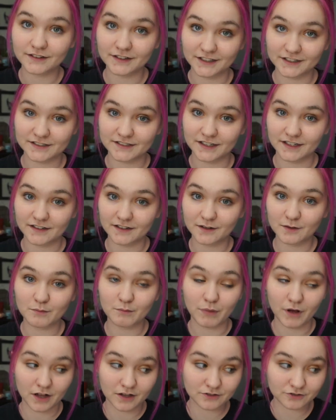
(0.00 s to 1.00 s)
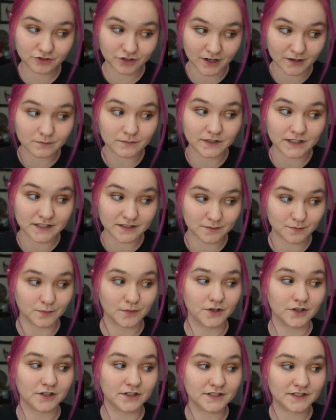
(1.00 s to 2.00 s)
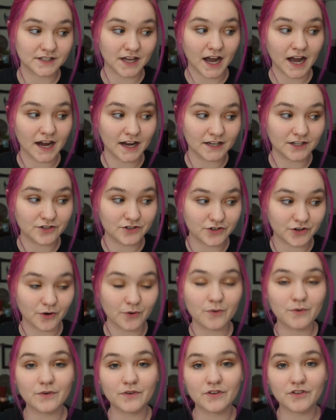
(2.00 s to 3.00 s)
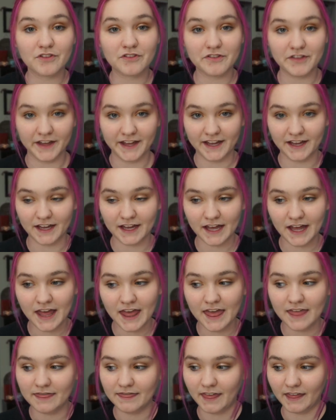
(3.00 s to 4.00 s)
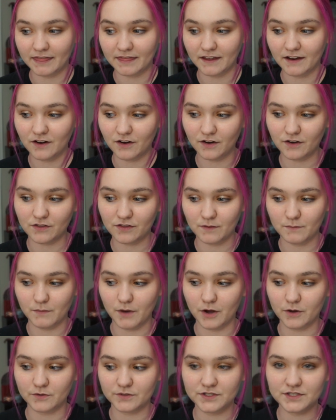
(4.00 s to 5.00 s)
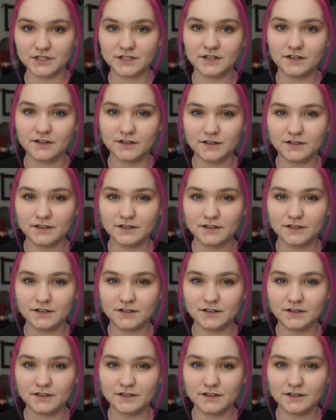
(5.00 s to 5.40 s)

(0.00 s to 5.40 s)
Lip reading: Listen, Paul Tremblay's books, I don't think that they're the most